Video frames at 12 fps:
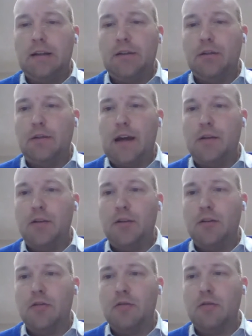sort of how you
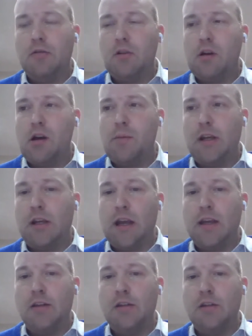can
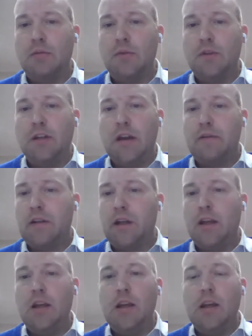engage with the
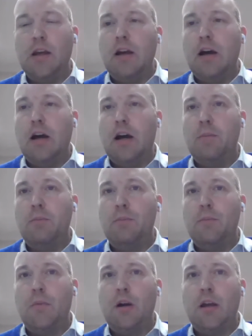DFT.
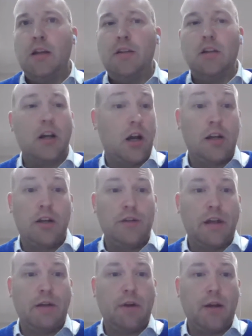I can
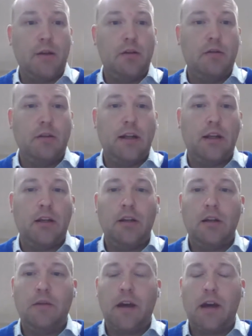send around the link
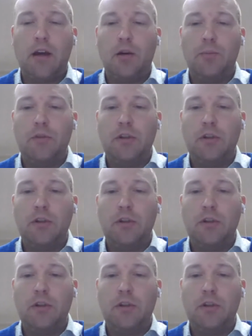if that helps.